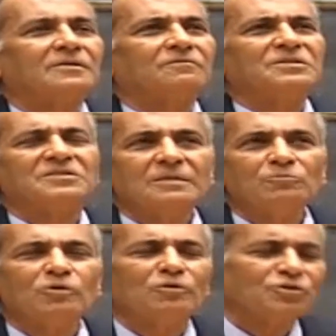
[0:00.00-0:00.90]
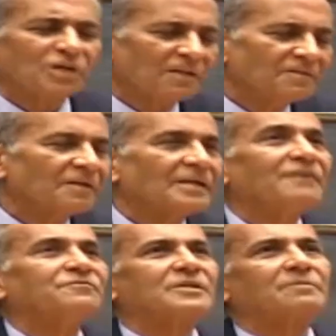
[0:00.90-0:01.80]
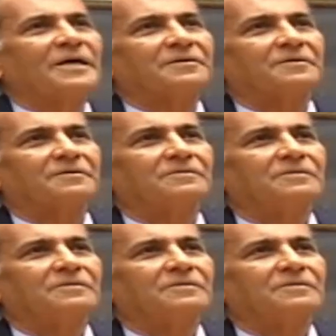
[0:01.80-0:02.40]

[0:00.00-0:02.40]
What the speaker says: which seem to have changed their lives for the better,